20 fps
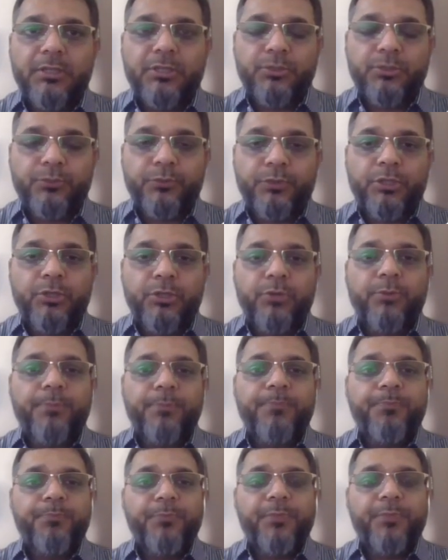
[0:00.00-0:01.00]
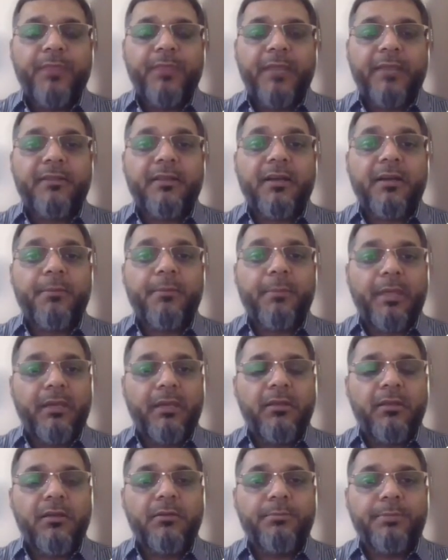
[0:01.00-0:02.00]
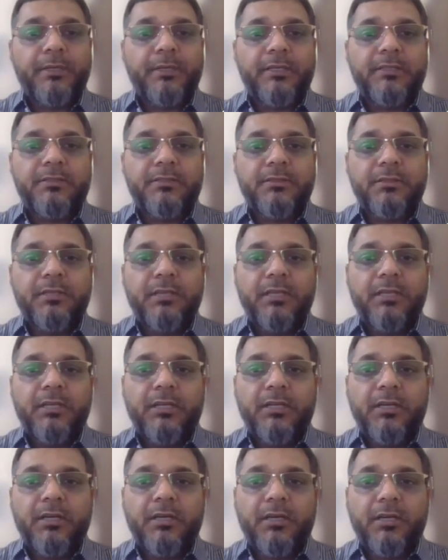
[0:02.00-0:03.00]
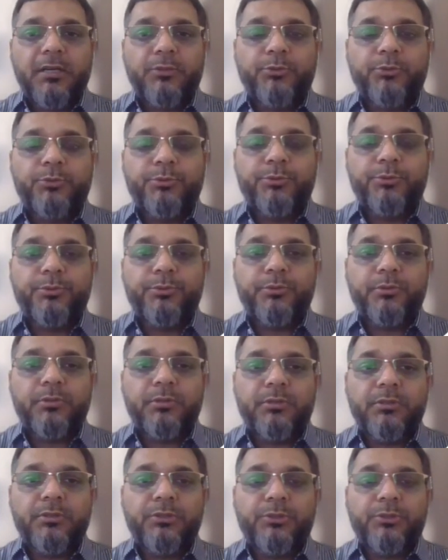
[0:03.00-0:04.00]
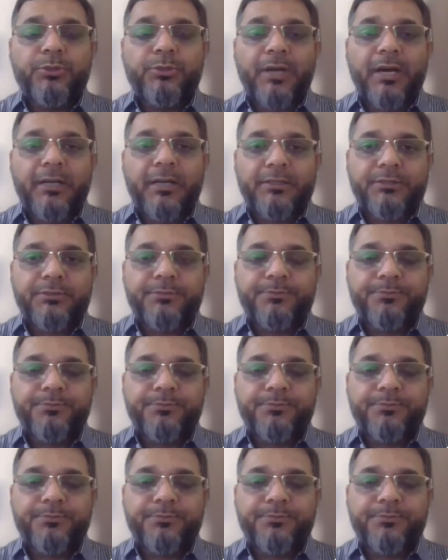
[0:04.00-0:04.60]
So we know that there are many companies who do not